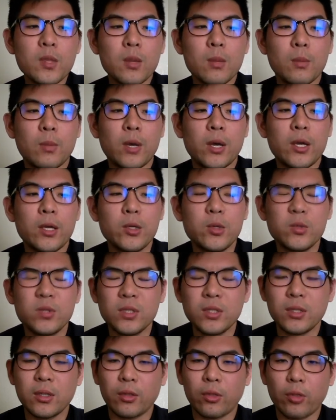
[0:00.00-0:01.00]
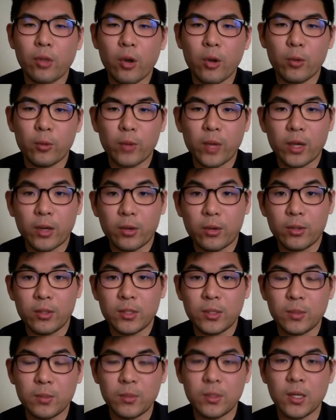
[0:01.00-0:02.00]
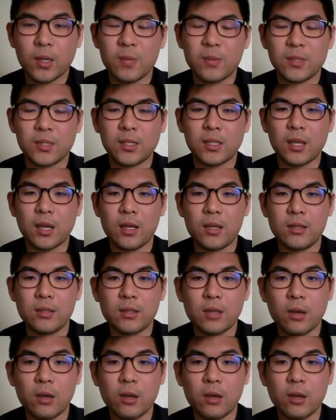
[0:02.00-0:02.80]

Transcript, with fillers: by using the thought record, sometimes clients